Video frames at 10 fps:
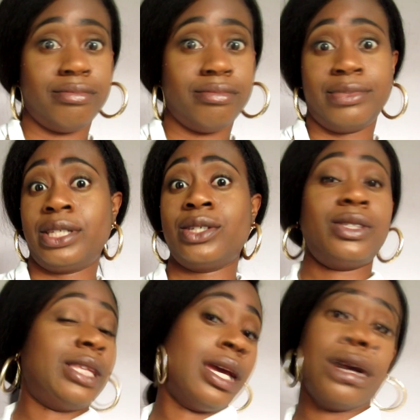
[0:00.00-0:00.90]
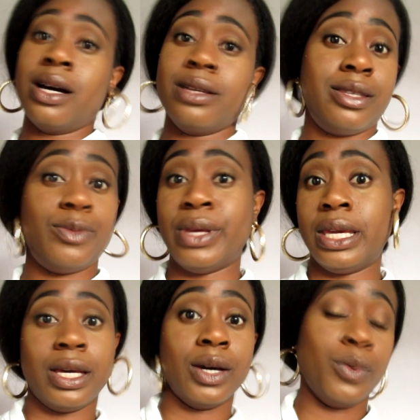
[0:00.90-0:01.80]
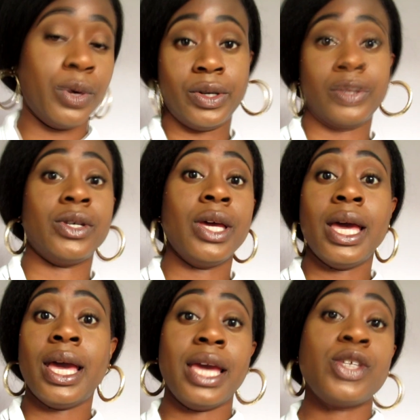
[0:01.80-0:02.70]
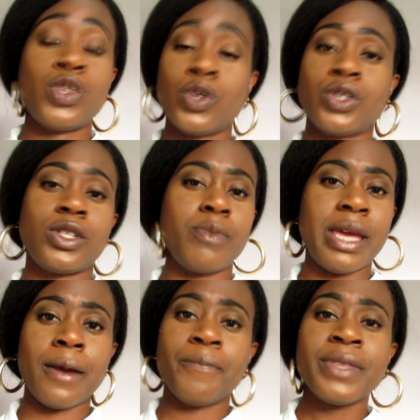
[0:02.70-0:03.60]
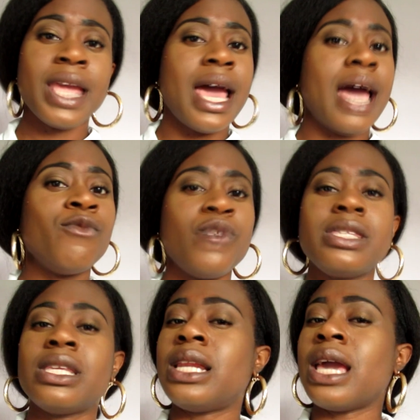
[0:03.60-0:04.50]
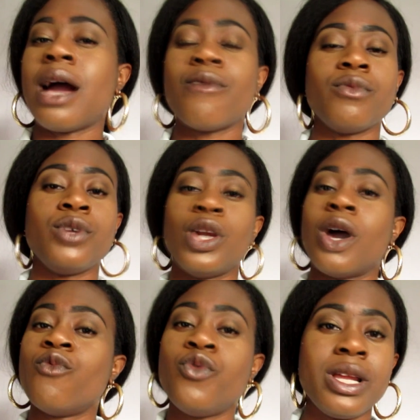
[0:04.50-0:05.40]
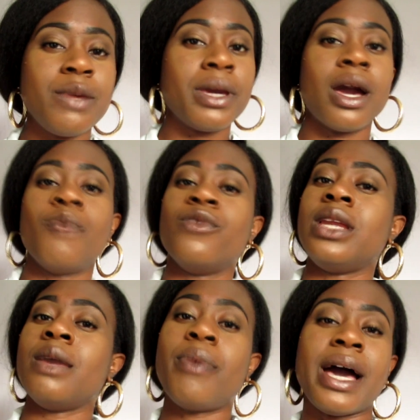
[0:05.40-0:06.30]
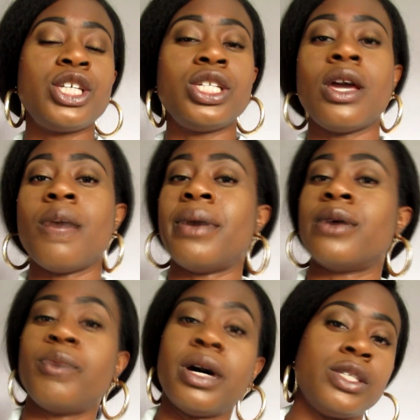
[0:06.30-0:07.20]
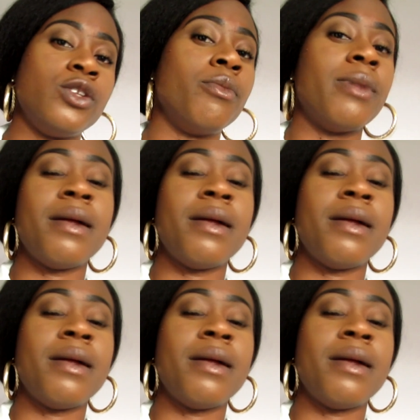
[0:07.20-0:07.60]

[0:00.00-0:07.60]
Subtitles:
Because they can't speak a word. It's not just me. And recently, I've really become really passionate about passing on my